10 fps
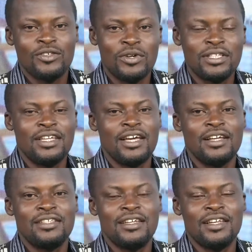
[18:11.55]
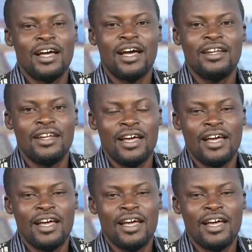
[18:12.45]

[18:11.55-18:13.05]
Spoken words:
2018 and